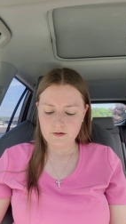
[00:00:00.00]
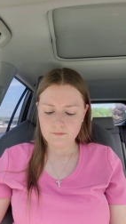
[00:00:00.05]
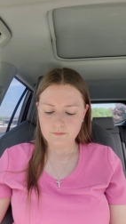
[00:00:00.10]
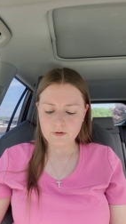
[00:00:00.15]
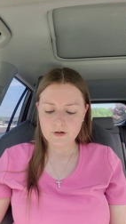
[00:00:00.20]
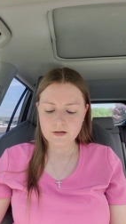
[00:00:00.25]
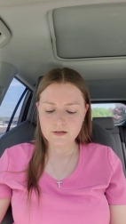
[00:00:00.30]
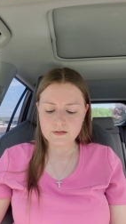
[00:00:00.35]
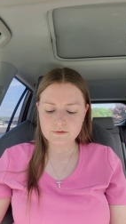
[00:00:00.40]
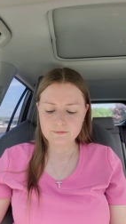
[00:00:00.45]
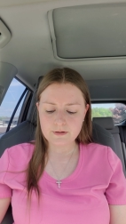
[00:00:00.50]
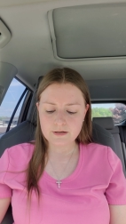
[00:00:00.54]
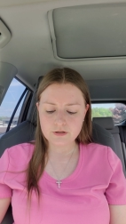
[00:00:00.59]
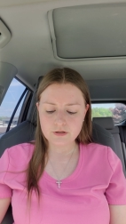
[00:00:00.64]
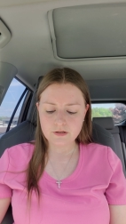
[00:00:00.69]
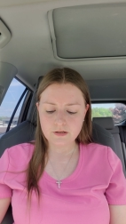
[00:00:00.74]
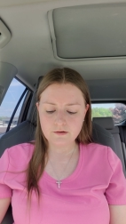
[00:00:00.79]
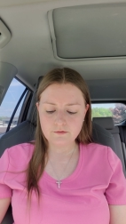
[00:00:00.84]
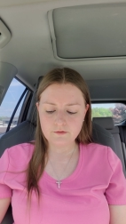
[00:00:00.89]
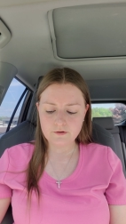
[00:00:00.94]
Pray
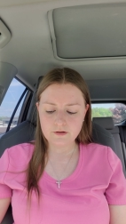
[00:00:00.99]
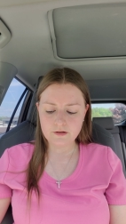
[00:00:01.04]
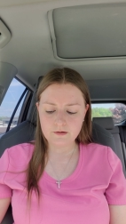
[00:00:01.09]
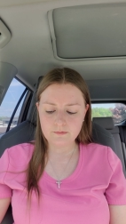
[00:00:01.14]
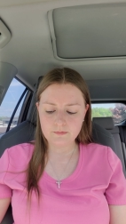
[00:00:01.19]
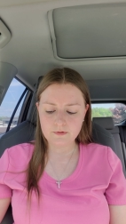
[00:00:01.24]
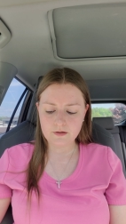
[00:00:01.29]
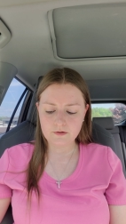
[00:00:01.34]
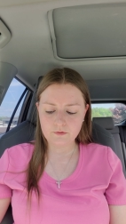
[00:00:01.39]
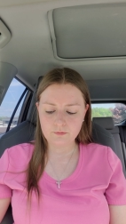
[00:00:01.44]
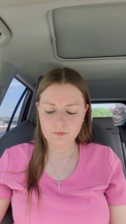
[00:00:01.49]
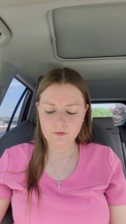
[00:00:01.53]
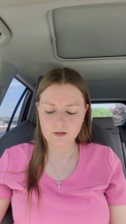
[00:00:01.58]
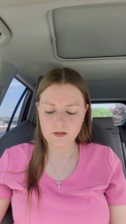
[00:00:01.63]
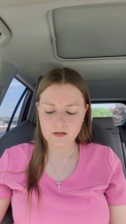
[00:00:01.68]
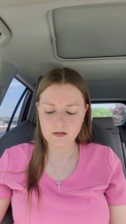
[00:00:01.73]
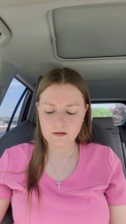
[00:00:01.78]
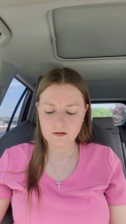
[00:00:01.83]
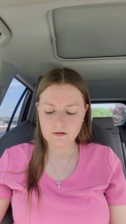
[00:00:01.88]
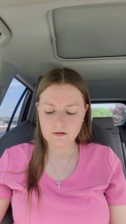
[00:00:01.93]
especially for them this
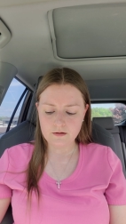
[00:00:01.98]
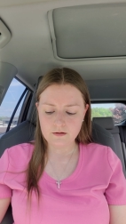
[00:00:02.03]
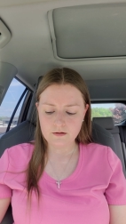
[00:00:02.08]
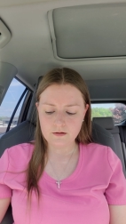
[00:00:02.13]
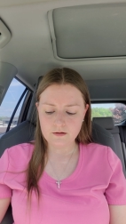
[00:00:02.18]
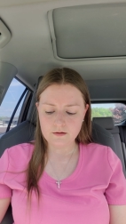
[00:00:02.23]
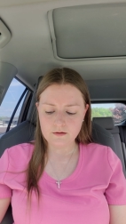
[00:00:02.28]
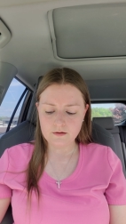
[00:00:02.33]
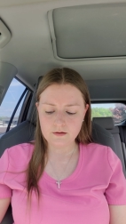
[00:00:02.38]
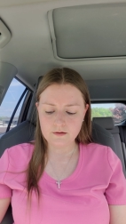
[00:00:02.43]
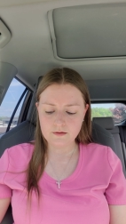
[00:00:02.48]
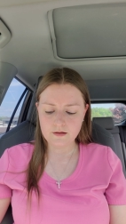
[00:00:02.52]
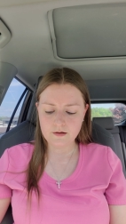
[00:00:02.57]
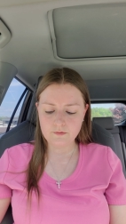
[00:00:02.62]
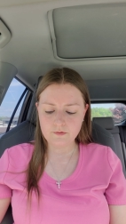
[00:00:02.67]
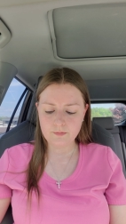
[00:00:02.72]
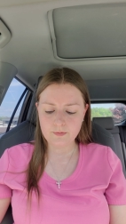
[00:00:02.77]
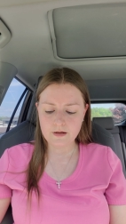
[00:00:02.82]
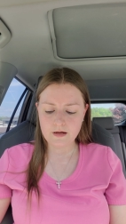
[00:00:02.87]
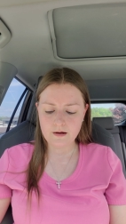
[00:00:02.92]
week, that they
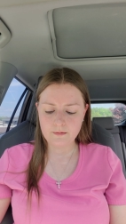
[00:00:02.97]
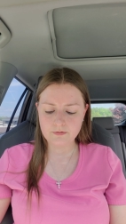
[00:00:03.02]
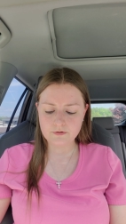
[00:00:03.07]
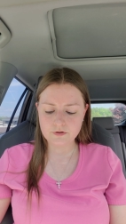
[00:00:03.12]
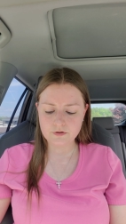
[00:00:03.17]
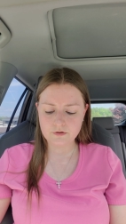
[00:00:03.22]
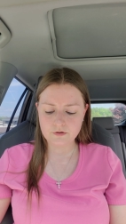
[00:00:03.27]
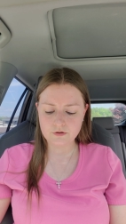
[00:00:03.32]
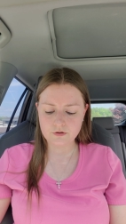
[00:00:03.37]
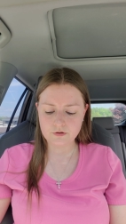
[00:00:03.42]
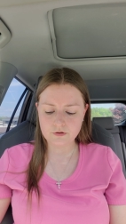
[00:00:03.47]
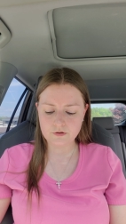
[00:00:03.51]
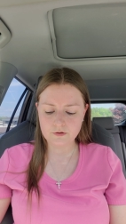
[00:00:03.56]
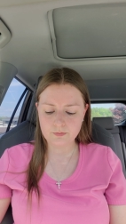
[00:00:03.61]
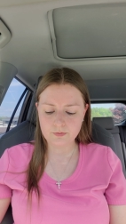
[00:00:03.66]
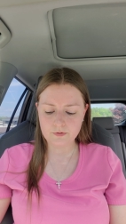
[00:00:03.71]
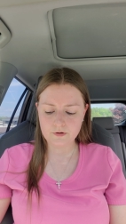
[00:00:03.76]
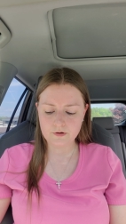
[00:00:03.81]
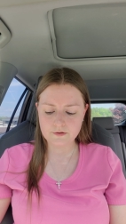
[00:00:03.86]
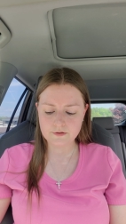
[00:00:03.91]
will be able to endure the
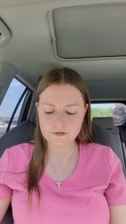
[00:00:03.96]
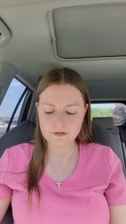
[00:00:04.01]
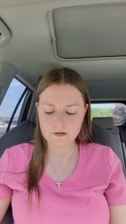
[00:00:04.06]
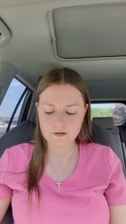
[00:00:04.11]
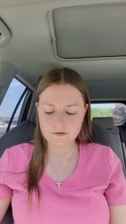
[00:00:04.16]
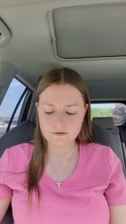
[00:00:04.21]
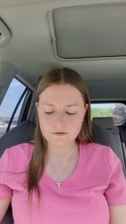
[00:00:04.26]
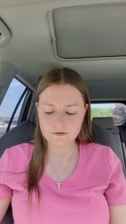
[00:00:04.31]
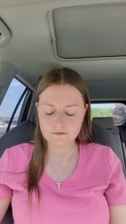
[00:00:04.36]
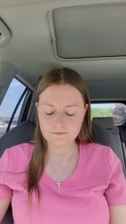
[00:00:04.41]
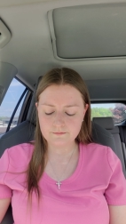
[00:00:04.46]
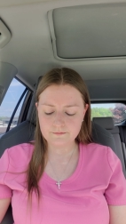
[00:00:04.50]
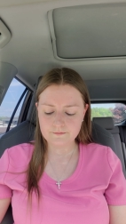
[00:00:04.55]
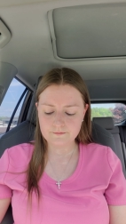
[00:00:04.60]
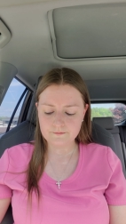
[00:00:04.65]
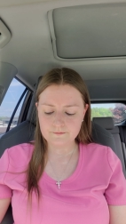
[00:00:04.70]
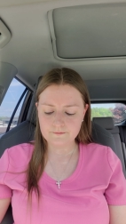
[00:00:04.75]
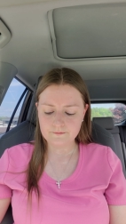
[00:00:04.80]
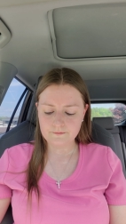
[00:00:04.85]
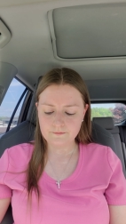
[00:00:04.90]
process.
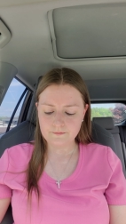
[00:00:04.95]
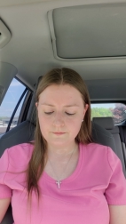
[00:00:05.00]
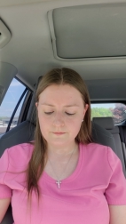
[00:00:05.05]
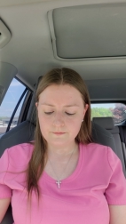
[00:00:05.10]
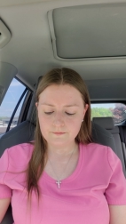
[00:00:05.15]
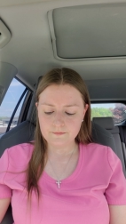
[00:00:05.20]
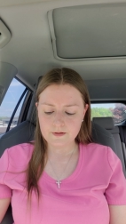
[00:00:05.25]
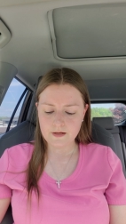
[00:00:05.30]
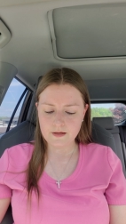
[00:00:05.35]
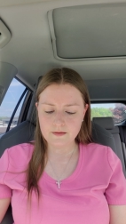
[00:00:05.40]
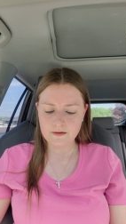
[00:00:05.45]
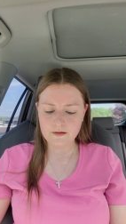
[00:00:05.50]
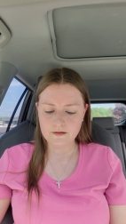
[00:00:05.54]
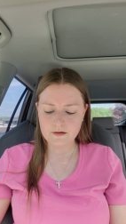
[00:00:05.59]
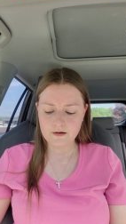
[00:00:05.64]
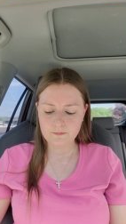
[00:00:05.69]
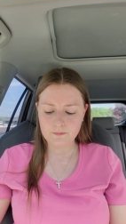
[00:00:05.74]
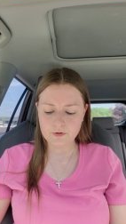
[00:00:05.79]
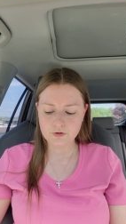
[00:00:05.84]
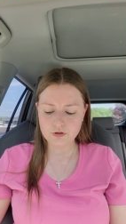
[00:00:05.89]
And then
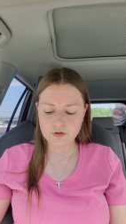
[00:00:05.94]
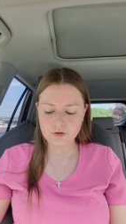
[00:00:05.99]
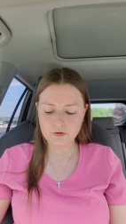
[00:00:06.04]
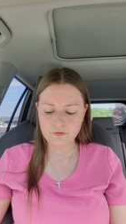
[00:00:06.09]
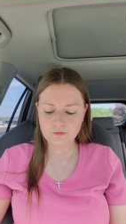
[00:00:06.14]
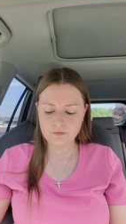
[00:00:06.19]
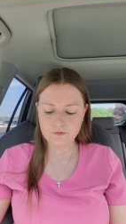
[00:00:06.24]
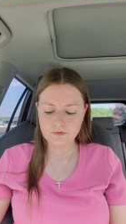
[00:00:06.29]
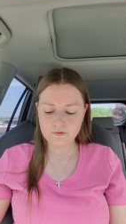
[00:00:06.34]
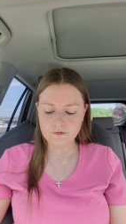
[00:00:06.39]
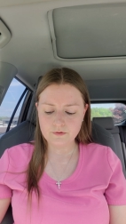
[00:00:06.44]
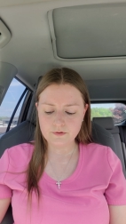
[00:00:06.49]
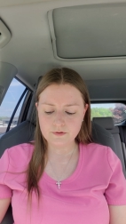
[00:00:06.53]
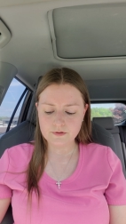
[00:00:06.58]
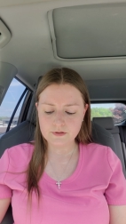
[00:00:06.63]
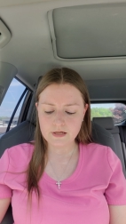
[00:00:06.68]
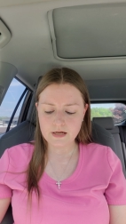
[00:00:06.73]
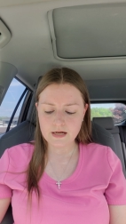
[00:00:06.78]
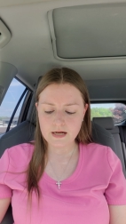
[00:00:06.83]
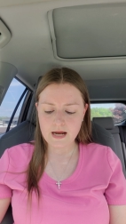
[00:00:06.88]
number 2,
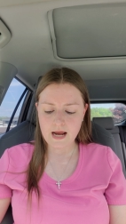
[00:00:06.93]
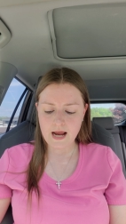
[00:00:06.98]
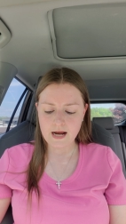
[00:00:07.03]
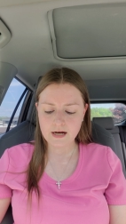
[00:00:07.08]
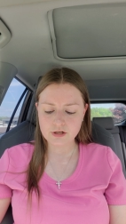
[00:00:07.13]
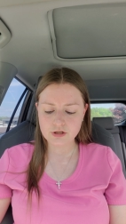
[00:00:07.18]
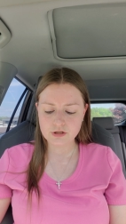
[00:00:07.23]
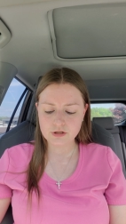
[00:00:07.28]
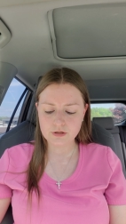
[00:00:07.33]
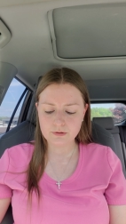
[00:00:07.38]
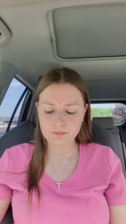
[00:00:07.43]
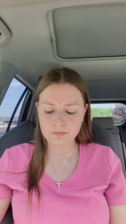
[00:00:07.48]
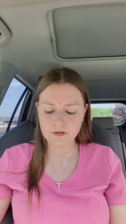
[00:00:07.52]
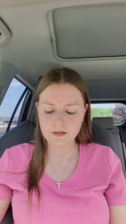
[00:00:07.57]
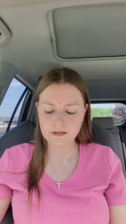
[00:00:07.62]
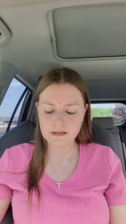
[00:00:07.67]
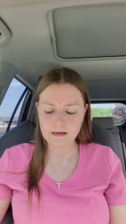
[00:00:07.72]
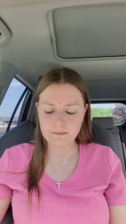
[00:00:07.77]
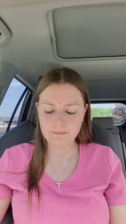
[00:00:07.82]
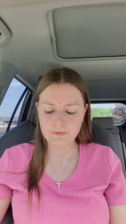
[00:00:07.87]
take action to
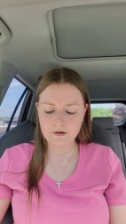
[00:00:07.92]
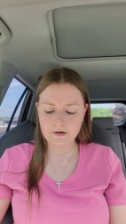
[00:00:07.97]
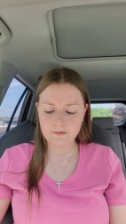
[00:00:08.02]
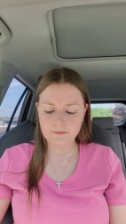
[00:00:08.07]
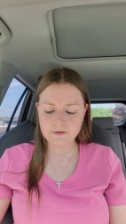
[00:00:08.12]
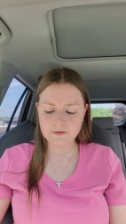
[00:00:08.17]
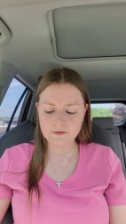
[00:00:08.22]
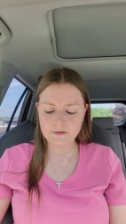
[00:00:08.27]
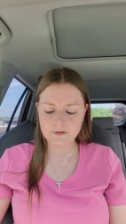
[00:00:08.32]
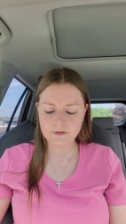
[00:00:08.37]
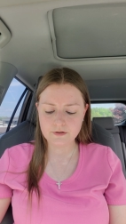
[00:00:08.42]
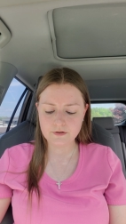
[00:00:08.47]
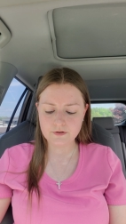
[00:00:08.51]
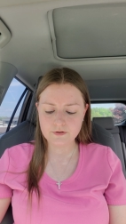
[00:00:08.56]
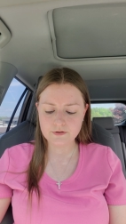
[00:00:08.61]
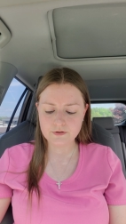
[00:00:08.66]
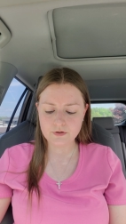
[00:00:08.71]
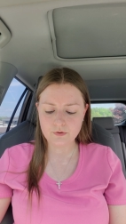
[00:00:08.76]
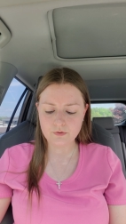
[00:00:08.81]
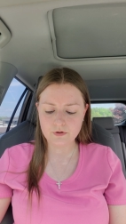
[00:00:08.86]
bring that person
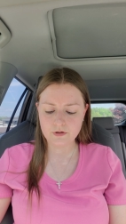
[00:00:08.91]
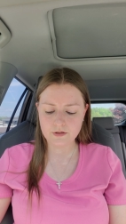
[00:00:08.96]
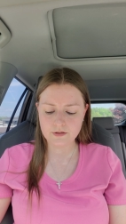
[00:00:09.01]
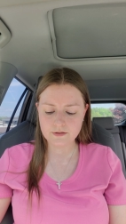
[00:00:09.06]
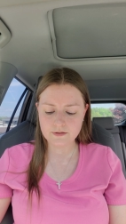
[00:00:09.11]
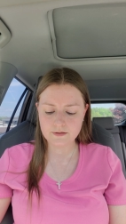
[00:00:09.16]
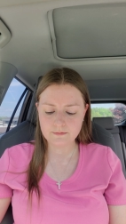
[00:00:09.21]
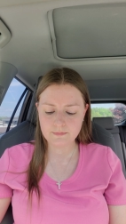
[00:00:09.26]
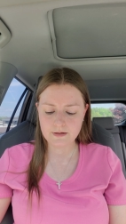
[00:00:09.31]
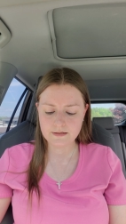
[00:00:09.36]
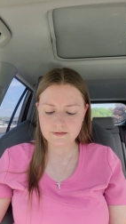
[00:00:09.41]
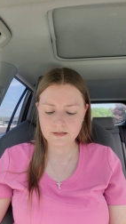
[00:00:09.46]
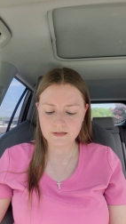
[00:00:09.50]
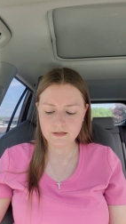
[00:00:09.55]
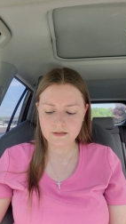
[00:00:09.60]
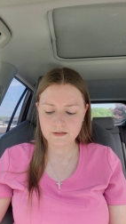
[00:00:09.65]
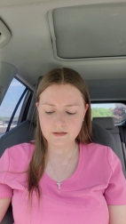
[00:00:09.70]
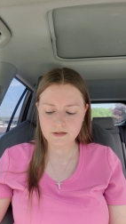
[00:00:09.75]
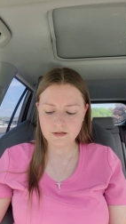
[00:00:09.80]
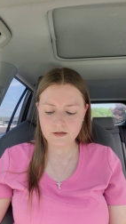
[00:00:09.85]
solace by
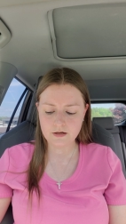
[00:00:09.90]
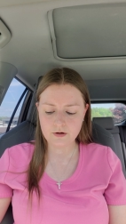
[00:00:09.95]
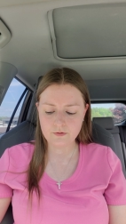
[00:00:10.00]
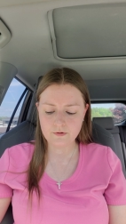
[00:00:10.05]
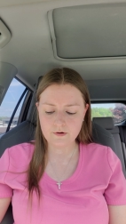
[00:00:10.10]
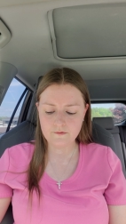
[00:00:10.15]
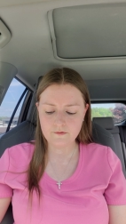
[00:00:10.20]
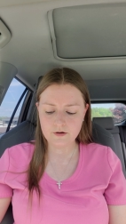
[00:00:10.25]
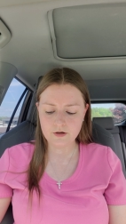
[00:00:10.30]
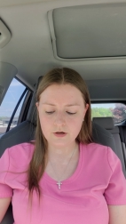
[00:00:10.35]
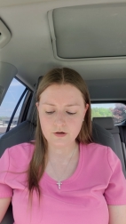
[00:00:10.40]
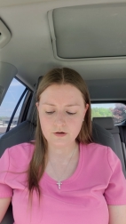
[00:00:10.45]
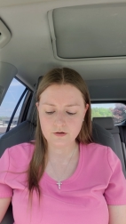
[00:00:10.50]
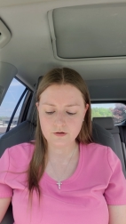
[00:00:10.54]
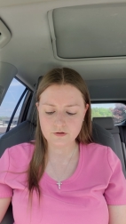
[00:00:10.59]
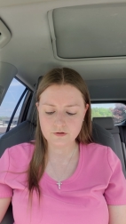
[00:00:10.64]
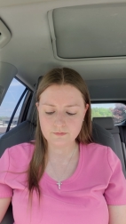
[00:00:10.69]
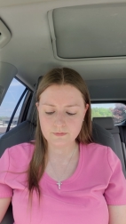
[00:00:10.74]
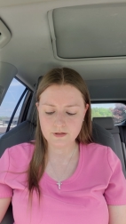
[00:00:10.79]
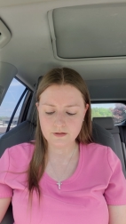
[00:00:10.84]
sending a note of
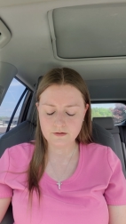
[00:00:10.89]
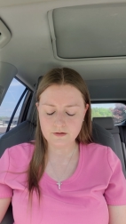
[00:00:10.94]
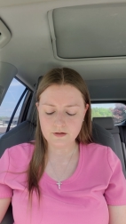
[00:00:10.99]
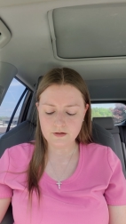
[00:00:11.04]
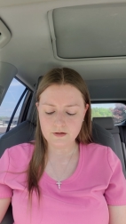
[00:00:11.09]
encouragement,